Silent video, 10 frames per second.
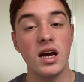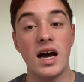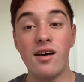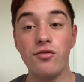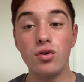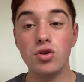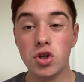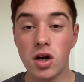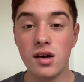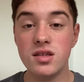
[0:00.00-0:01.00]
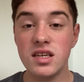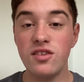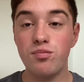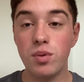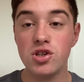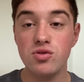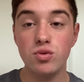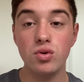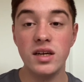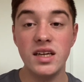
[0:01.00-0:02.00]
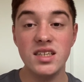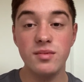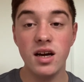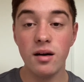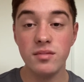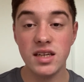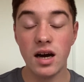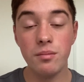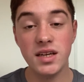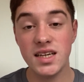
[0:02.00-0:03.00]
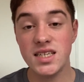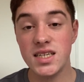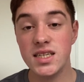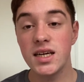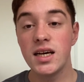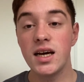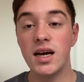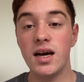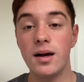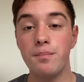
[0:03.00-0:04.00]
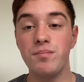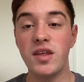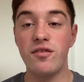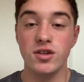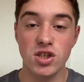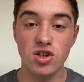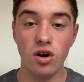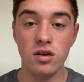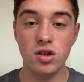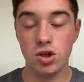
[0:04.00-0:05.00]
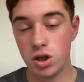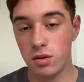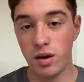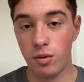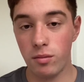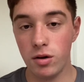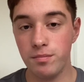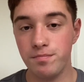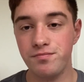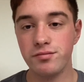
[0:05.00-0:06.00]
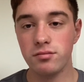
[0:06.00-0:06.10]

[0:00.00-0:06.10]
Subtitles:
Have your chart, if possible. It needs to be updated. If it's not, it shouldn't be a problem.